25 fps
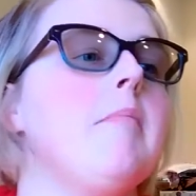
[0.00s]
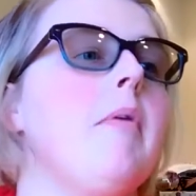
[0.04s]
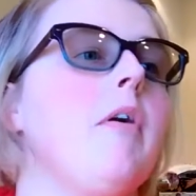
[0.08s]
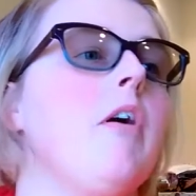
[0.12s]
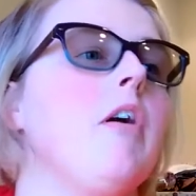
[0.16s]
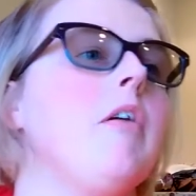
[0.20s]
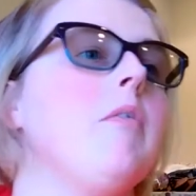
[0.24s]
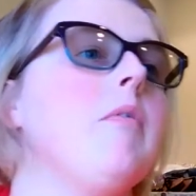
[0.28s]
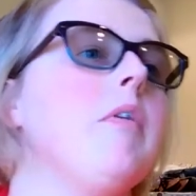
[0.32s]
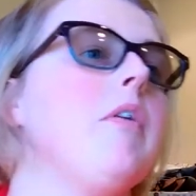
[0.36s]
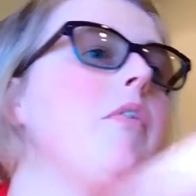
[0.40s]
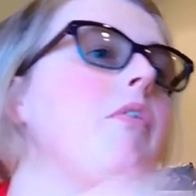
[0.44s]

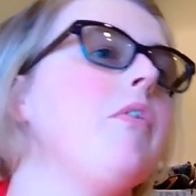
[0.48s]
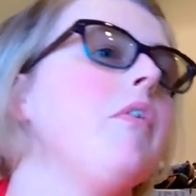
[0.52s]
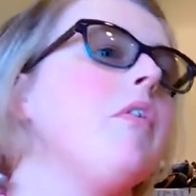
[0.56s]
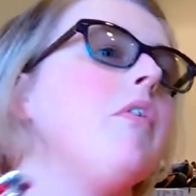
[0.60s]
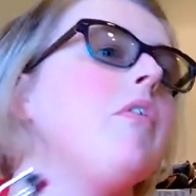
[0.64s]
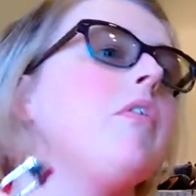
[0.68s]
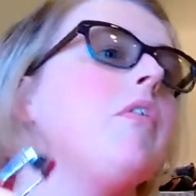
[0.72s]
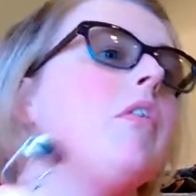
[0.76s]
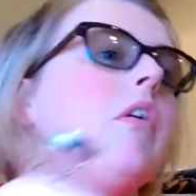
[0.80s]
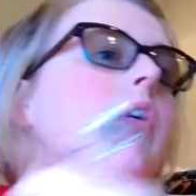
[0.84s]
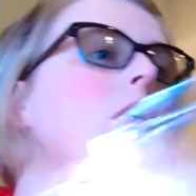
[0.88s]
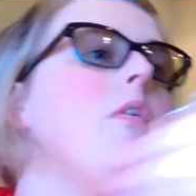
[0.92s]
part with her.
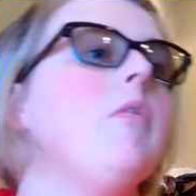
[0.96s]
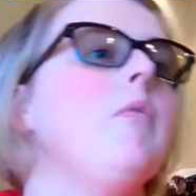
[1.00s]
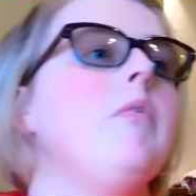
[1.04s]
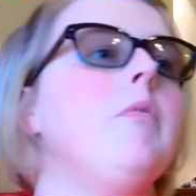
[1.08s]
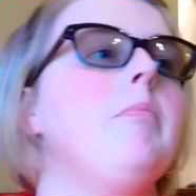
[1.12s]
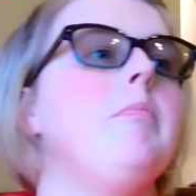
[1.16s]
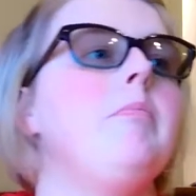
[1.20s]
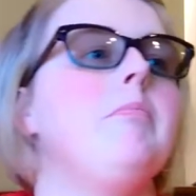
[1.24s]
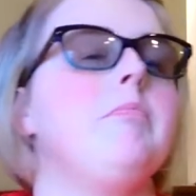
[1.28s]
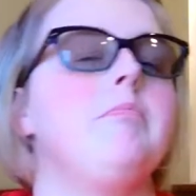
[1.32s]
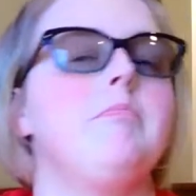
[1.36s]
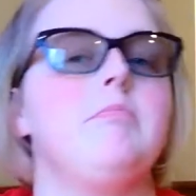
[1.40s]
So we'll
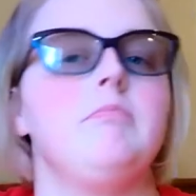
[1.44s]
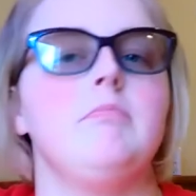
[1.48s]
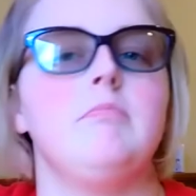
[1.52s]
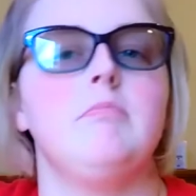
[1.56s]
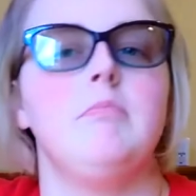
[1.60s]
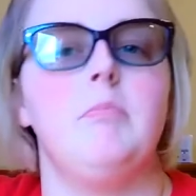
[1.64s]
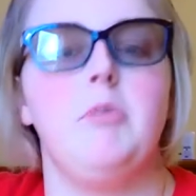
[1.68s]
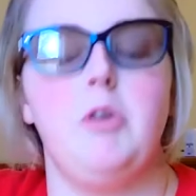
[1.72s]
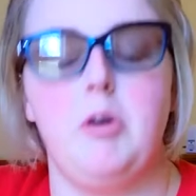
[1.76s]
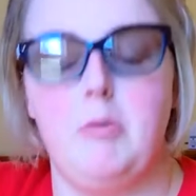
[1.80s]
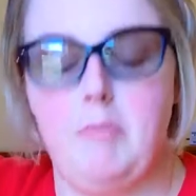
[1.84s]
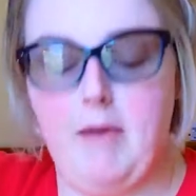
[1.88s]

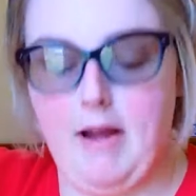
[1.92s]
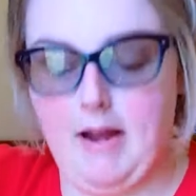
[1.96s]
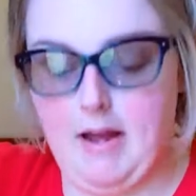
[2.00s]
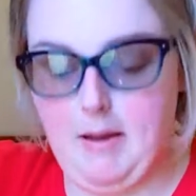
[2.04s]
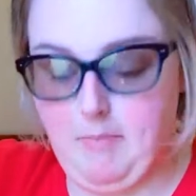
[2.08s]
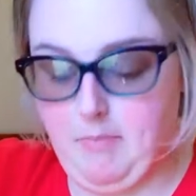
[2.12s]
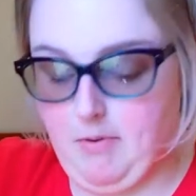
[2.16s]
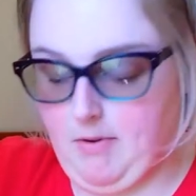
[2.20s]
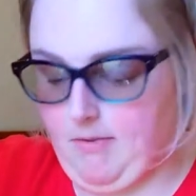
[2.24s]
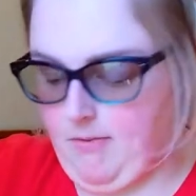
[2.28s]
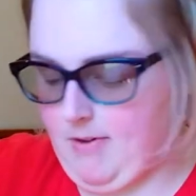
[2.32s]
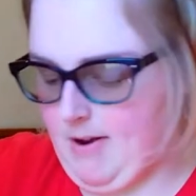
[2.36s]
put her back up
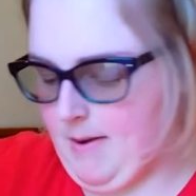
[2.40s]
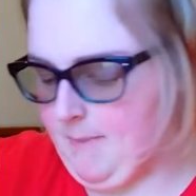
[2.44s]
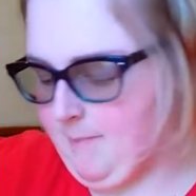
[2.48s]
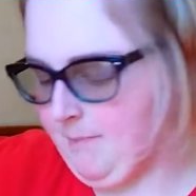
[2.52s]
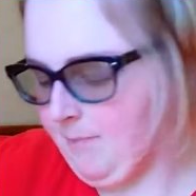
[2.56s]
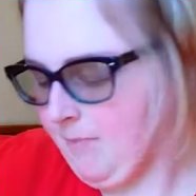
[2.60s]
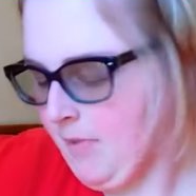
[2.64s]
this time